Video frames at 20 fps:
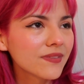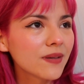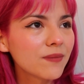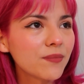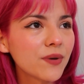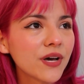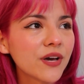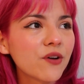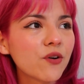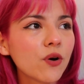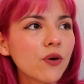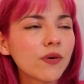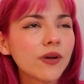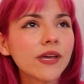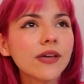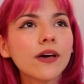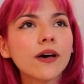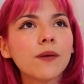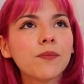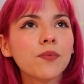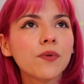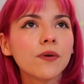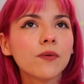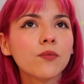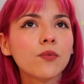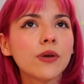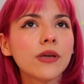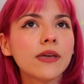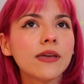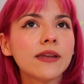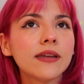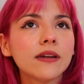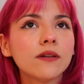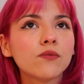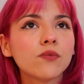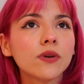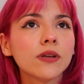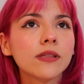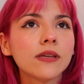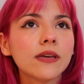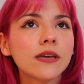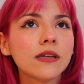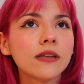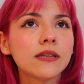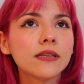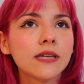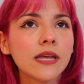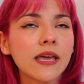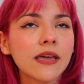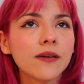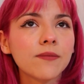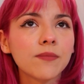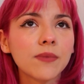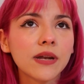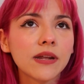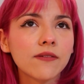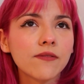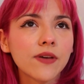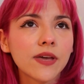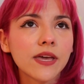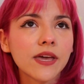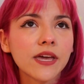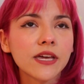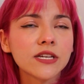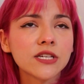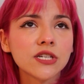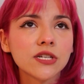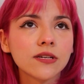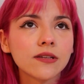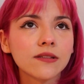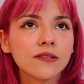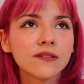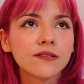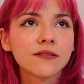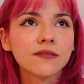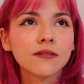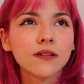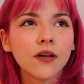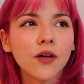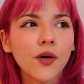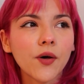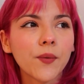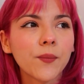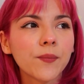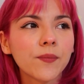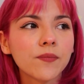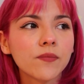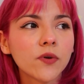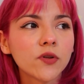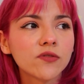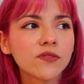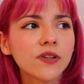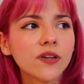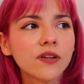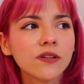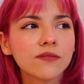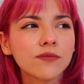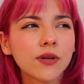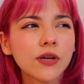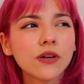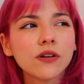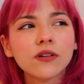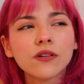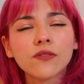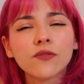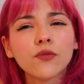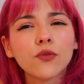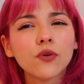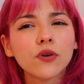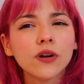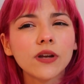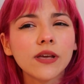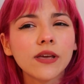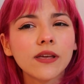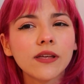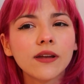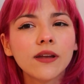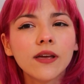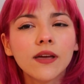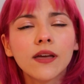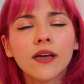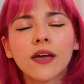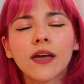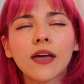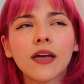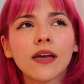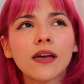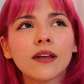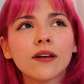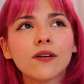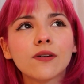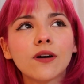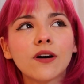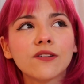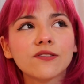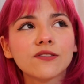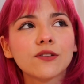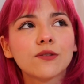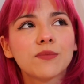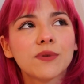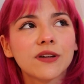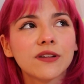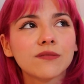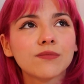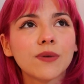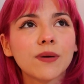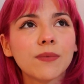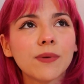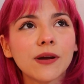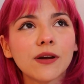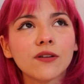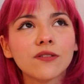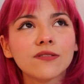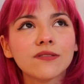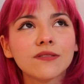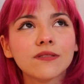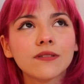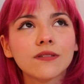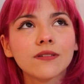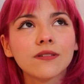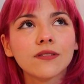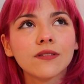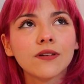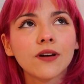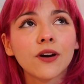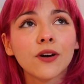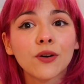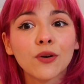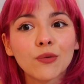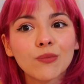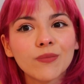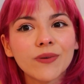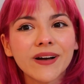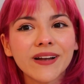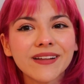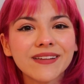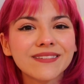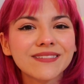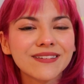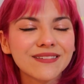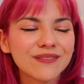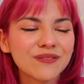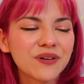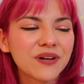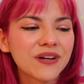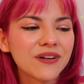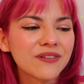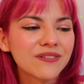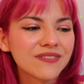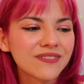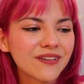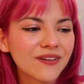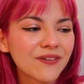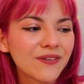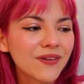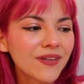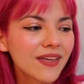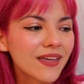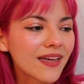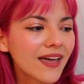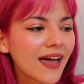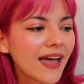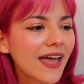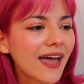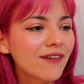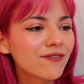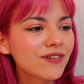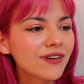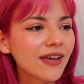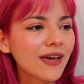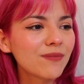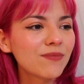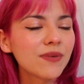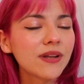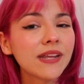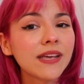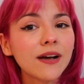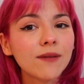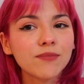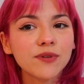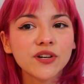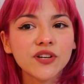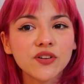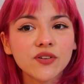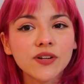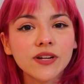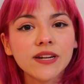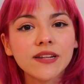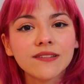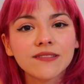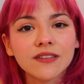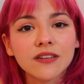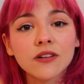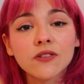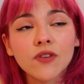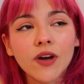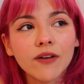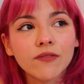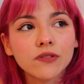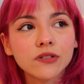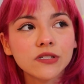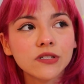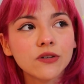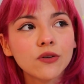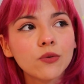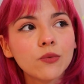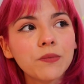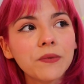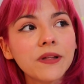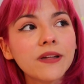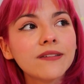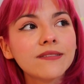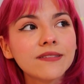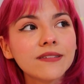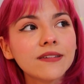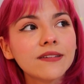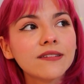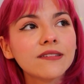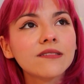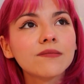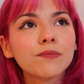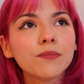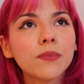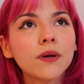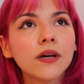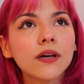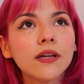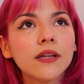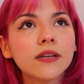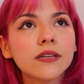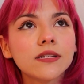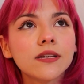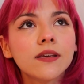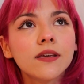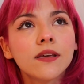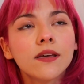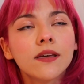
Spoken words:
But growing up, we didn't really take many vacations, mostly because we couldn't afford it, and also because my parents are homebodies as well. So I haven't had many opportunities to travel to cool places, but